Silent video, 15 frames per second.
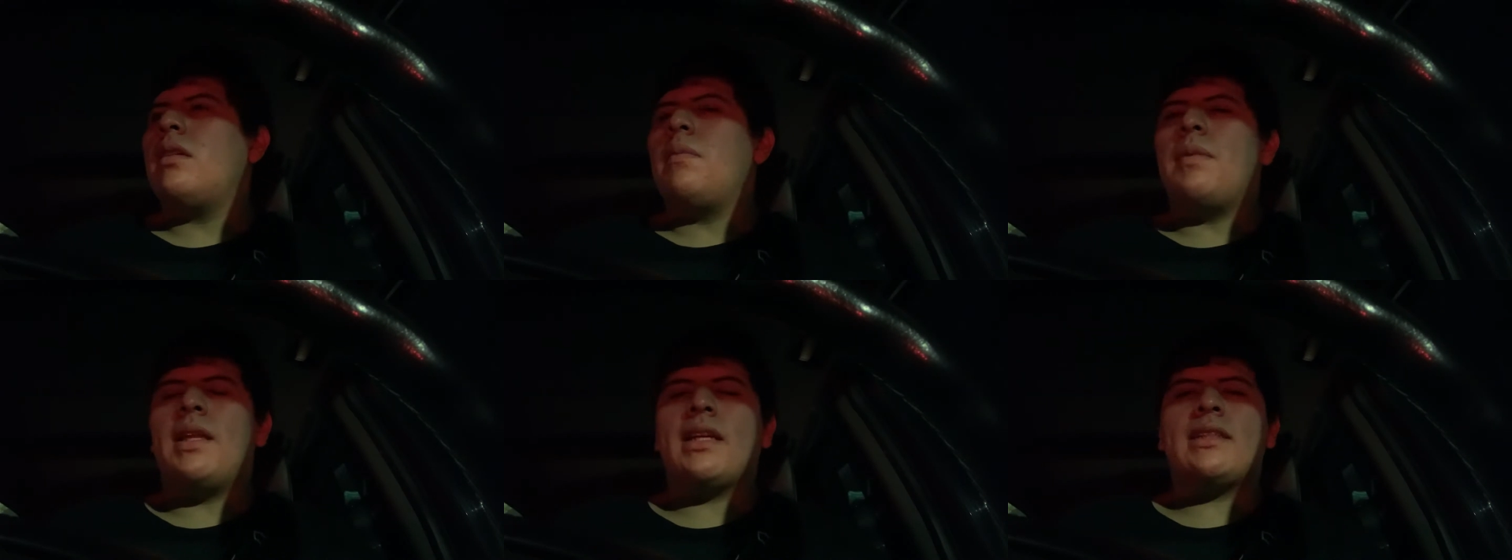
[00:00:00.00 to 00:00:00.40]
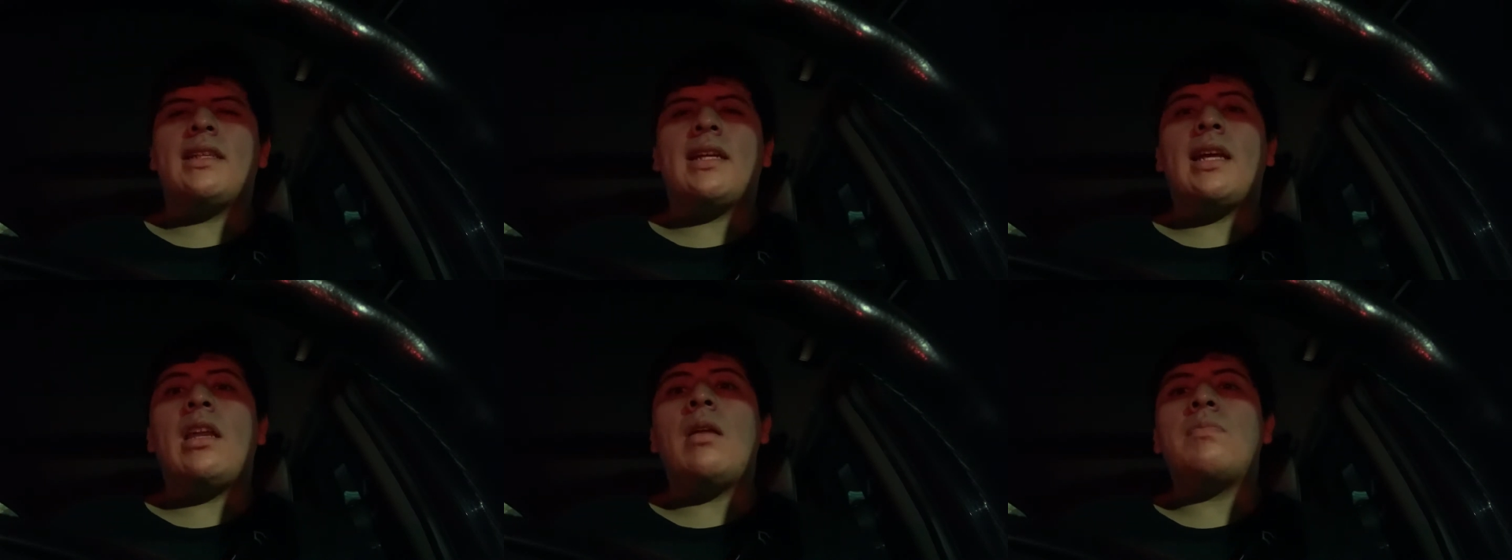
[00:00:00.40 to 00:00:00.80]
But like I said,
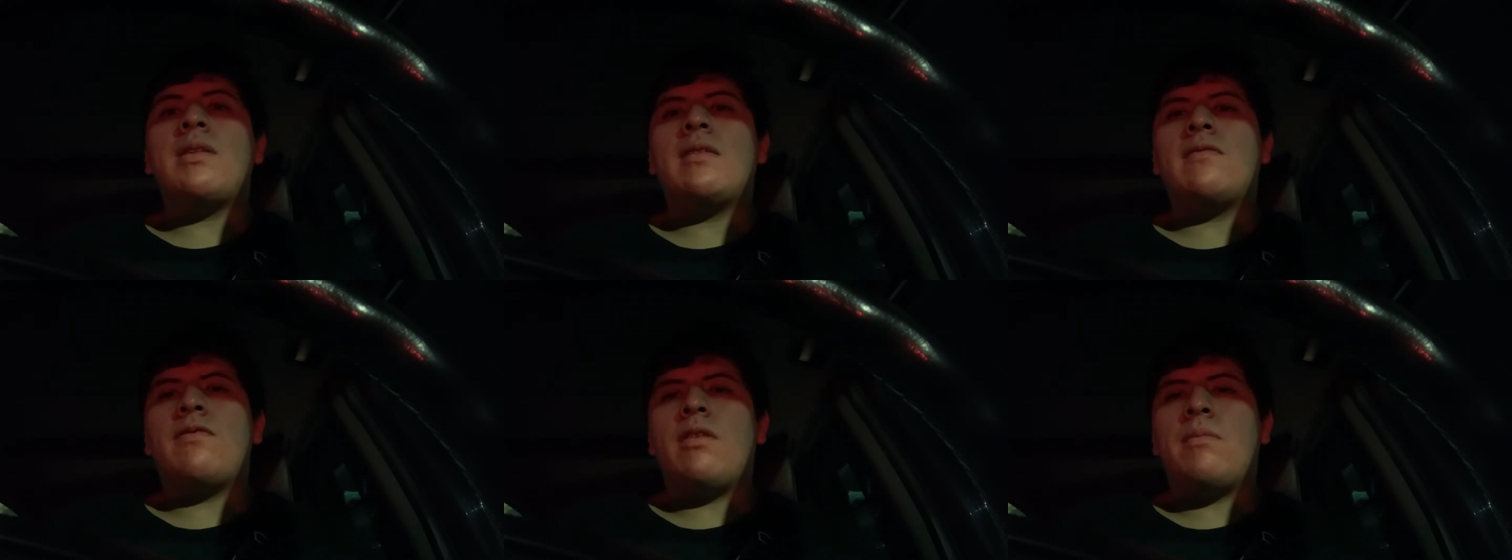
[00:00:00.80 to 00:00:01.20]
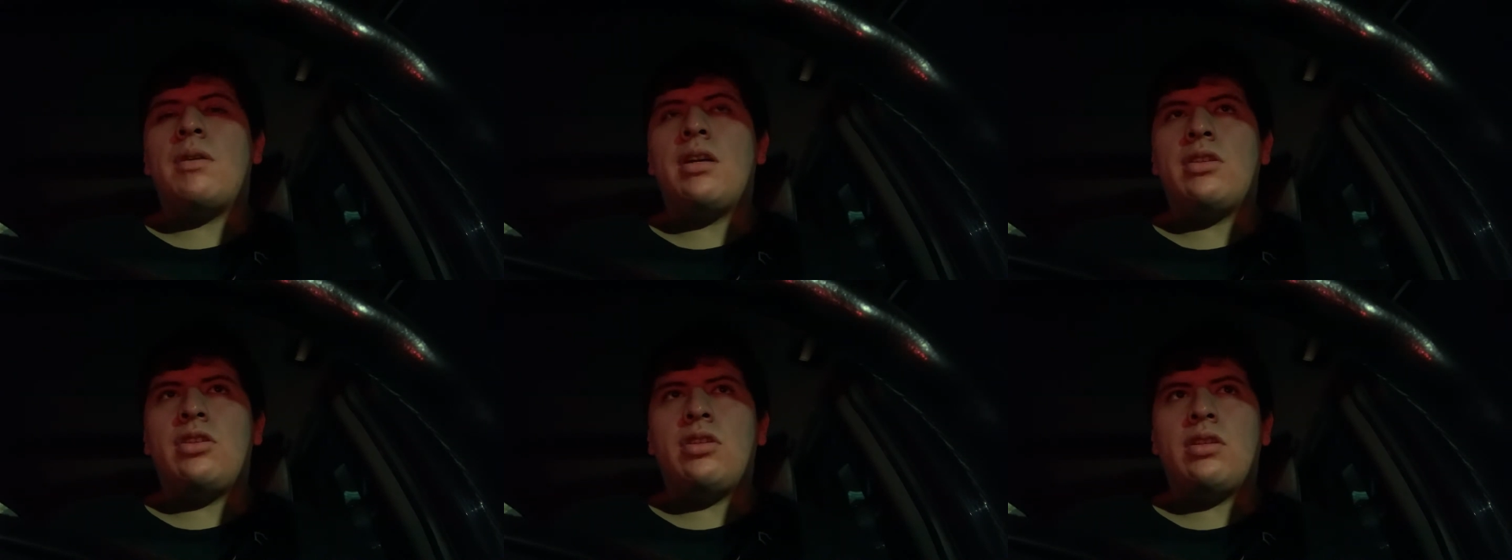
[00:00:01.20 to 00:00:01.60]
get updates from,
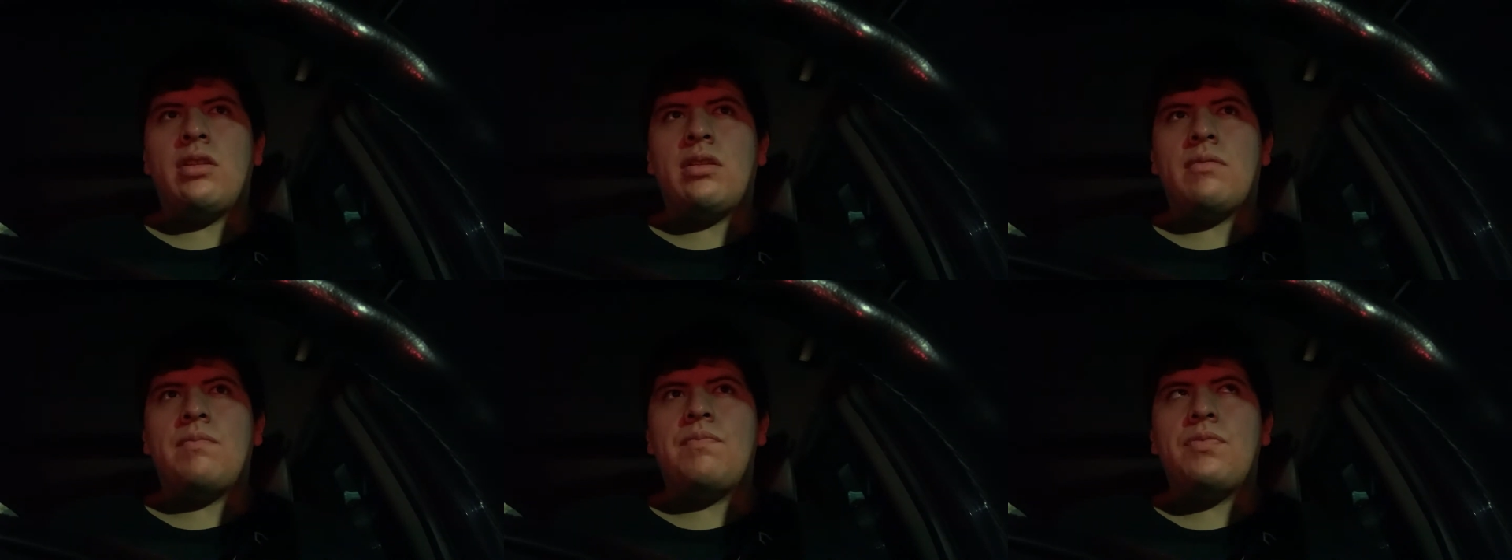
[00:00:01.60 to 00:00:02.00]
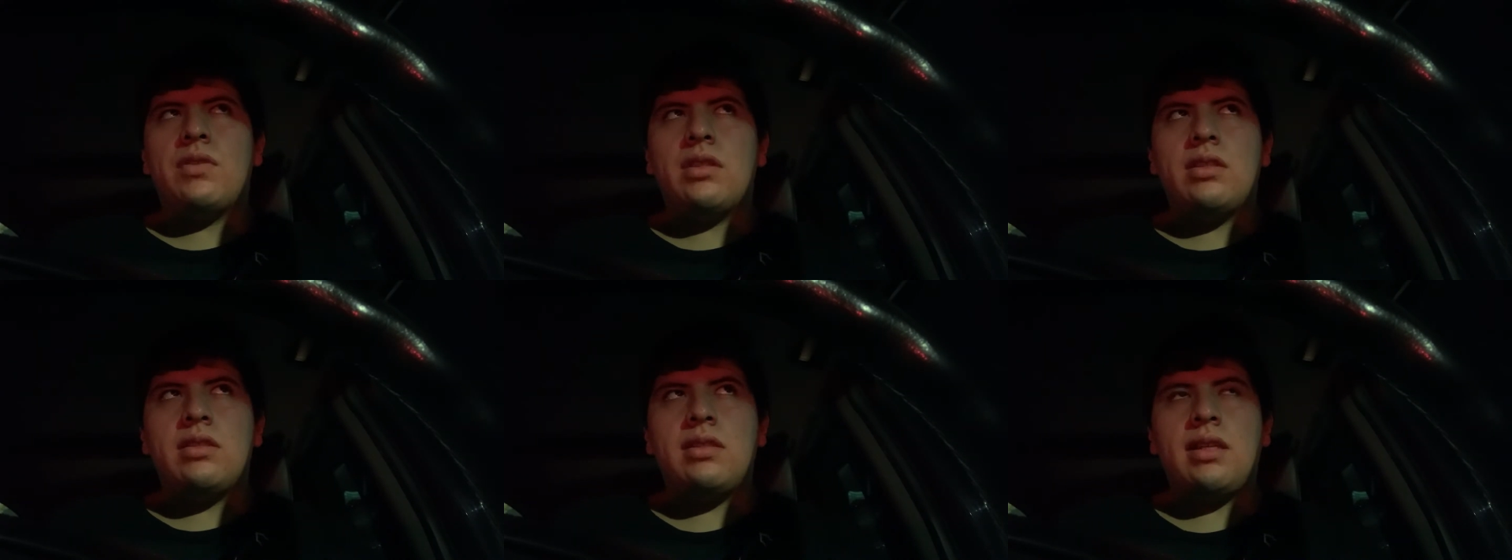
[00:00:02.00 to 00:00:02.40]
you
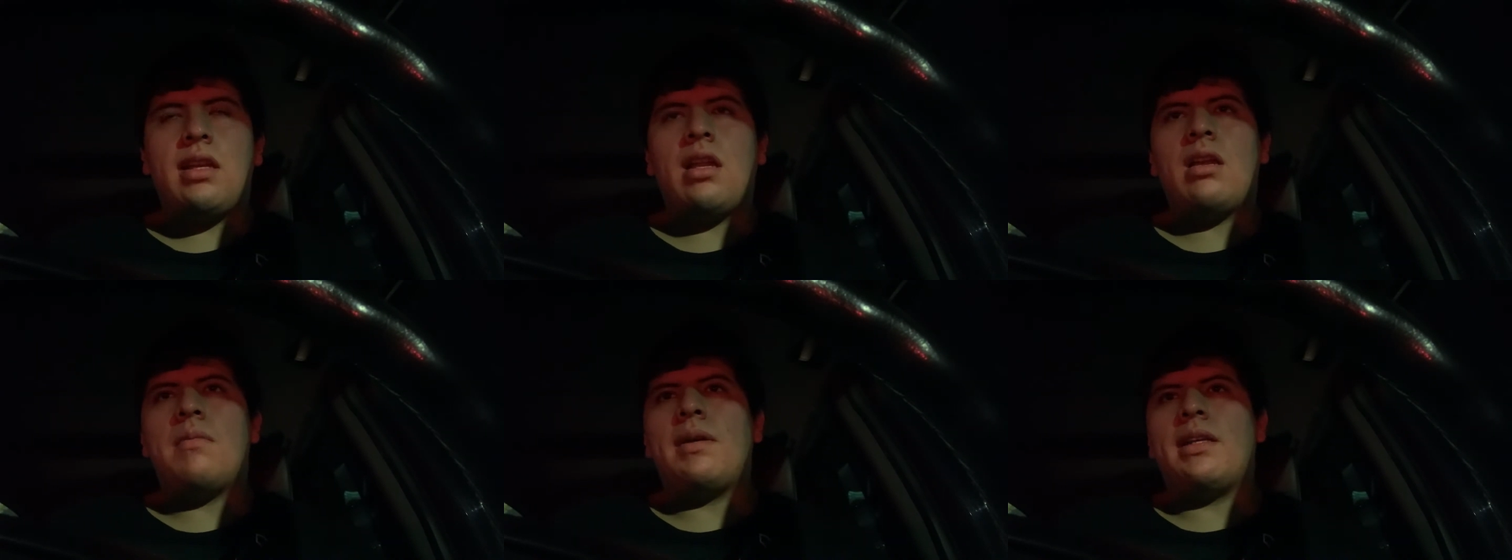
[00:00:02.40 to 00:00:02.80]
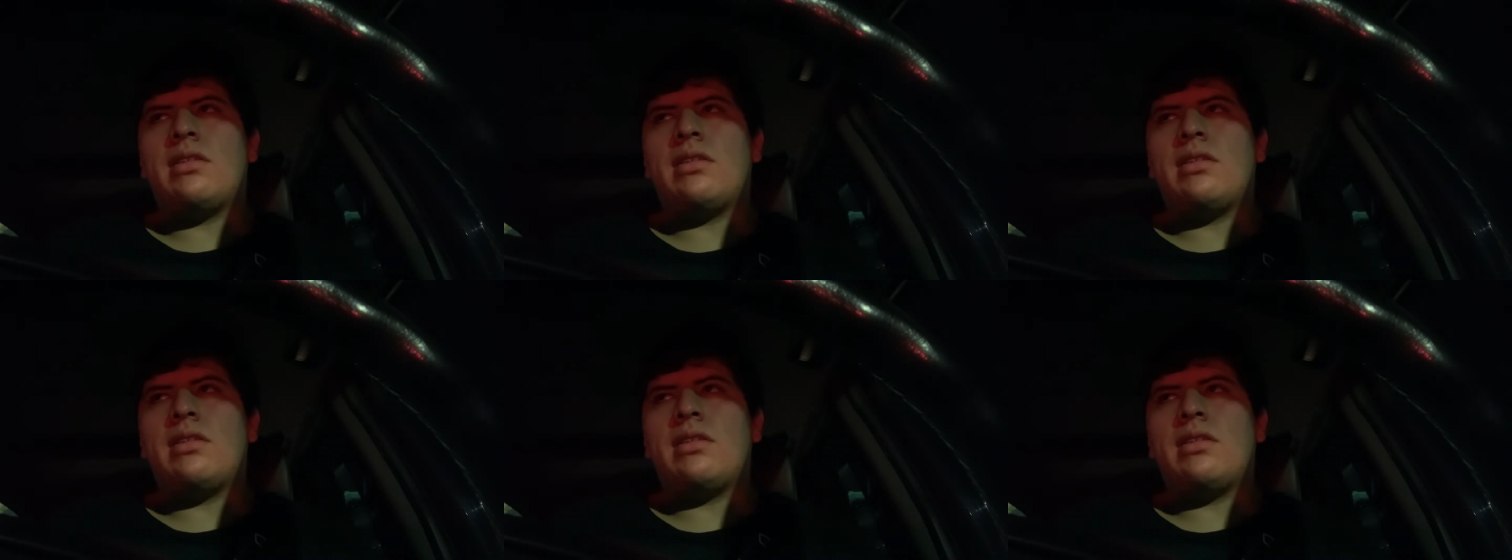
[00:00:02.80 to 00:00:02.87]
can see that on my